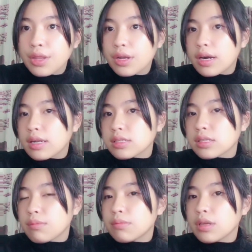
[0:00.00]
There are
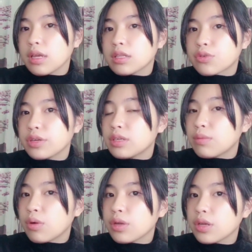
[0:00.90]
some
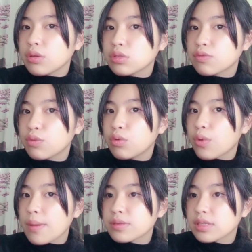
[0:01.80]
incredible useful
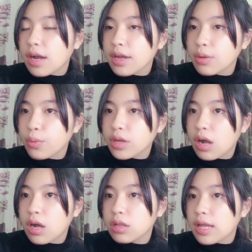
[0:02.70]
websites which
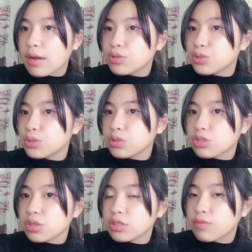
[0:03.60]
allow you to
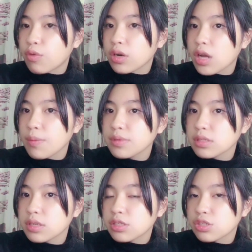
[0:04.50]
search for coupons
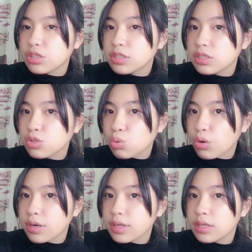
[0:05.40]
in certain
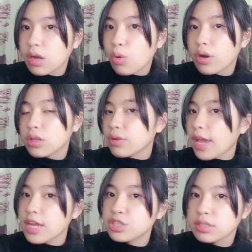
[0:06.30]
stores or
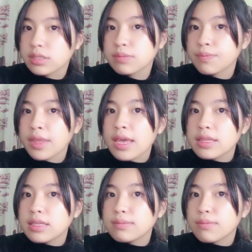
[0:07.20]
locations.
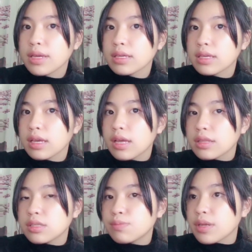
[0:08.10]

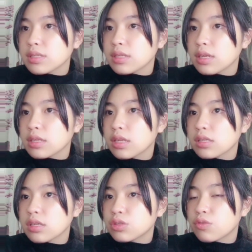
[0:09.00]
This makes it
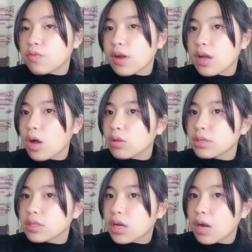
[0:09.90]
easier to find
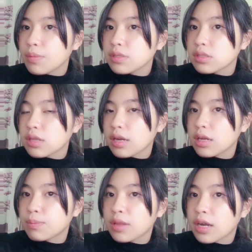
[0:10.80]
only the coupons that
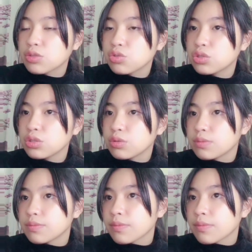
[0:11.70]
apply to you.